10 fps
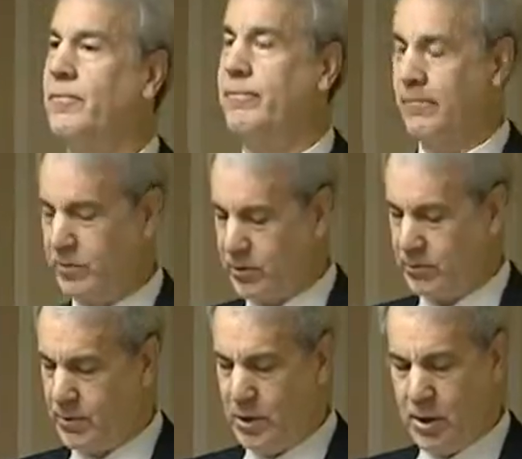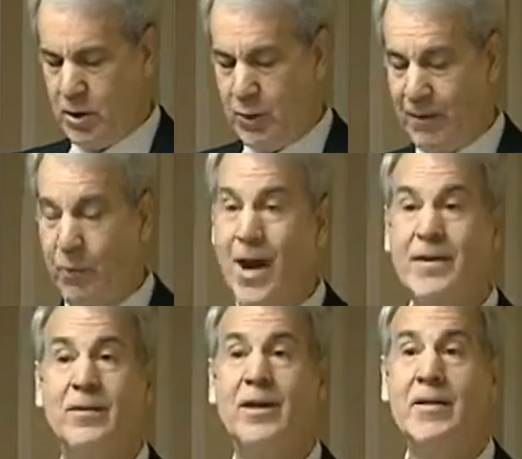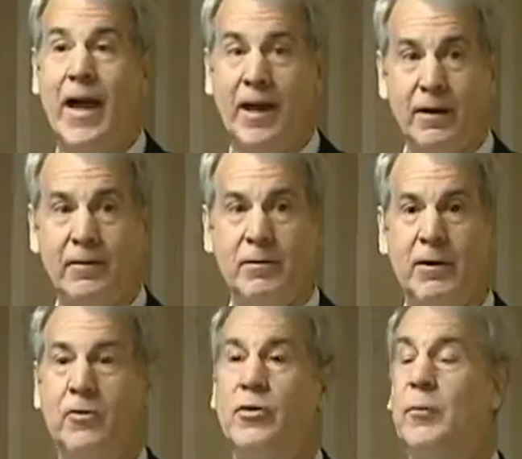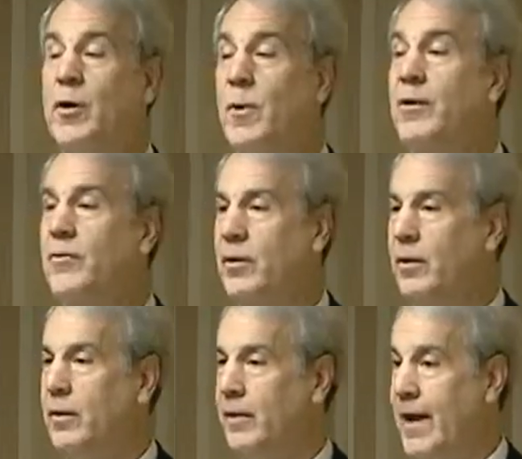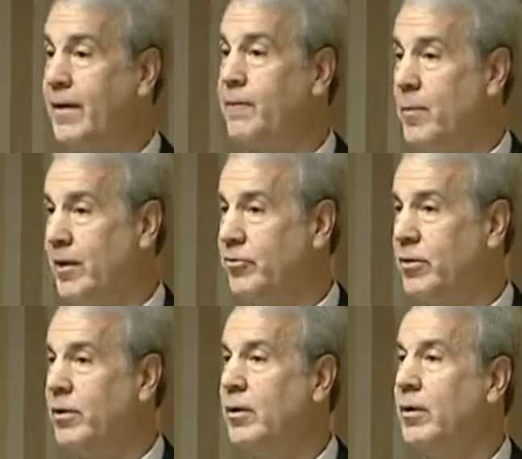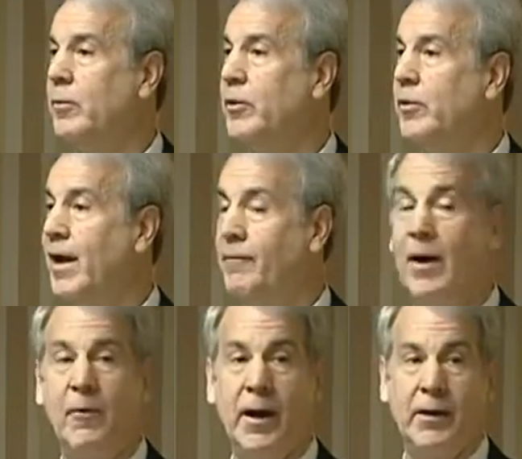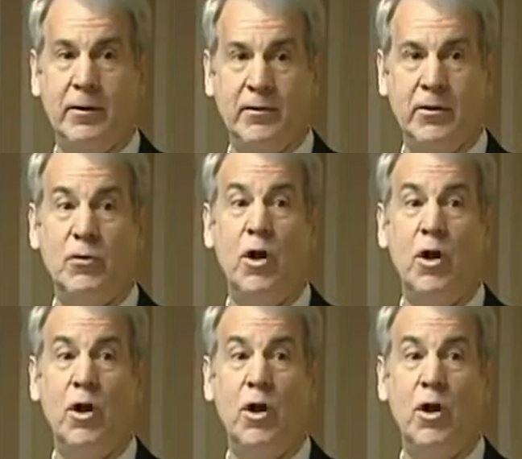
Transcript: So you have a right to see that. You should request that information when you have that right, so you know